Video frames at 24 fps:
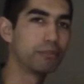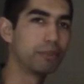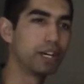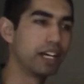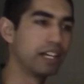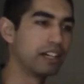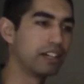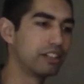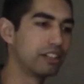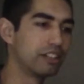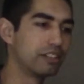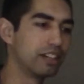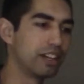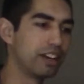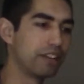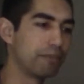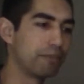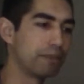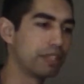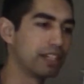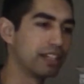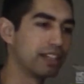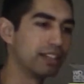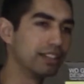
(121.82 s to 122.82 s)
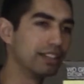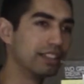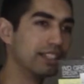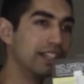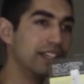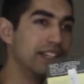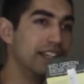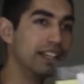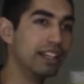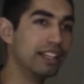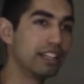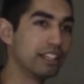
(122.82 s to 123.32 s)
my hard drive because
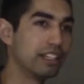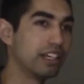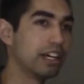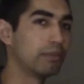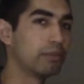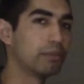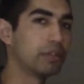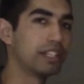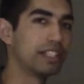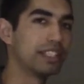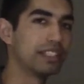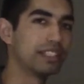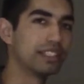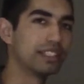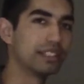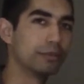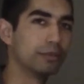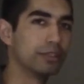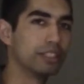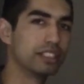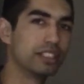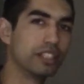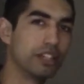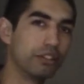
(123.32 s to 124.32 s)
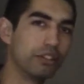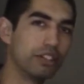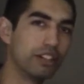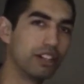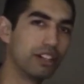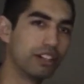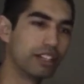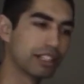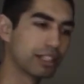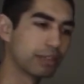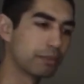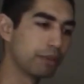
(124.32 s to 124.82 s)
the operating system is so
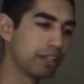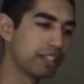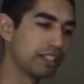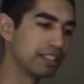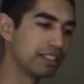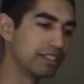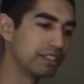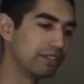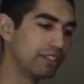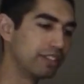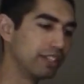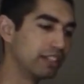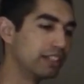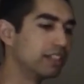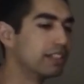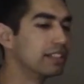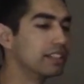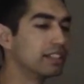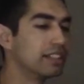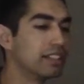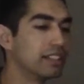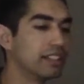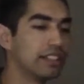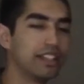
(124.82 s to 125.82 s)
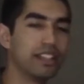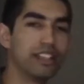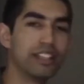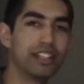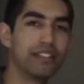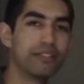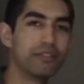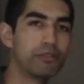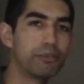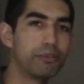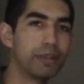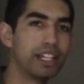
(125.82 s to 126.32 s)
darn expensive and the
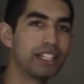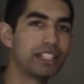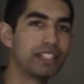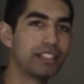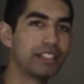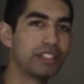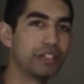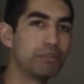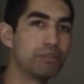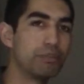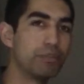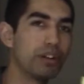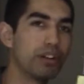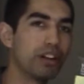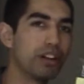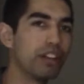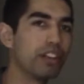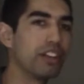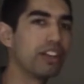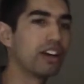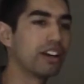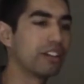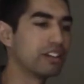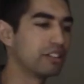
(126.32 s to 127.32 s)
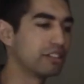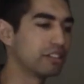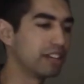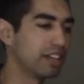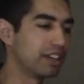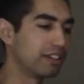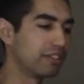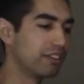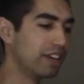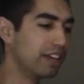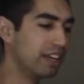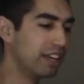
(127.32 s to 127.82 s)
information you put on the hard
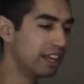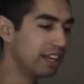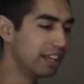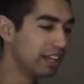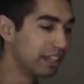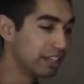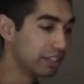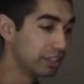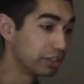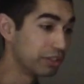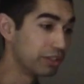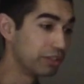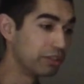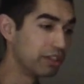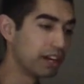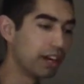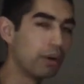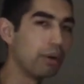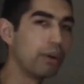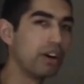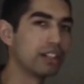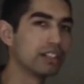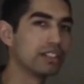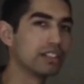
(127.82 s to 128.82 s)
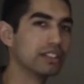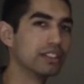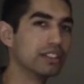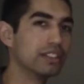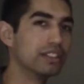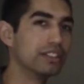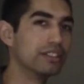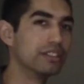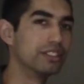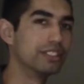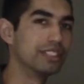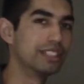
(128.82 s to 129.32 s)
drive you do not want to
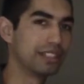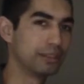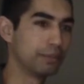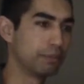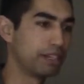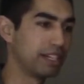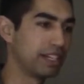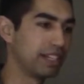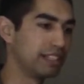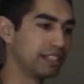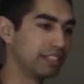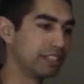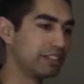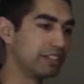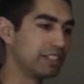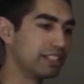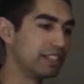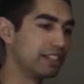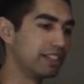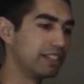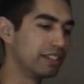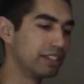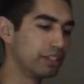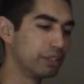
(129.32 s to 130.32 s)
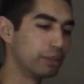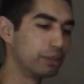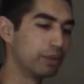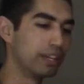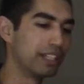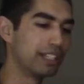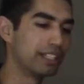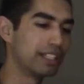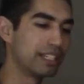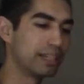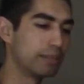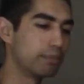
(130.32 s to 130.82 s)
lose just because you, you
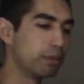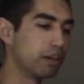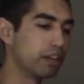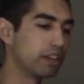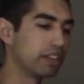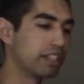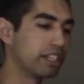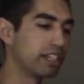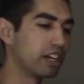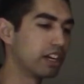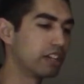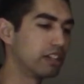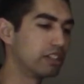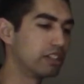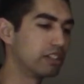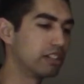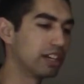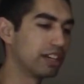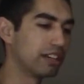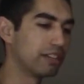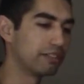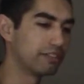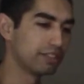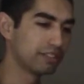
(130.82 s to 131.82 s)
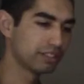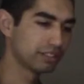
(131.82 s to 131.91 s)
went cheap on the hard drive.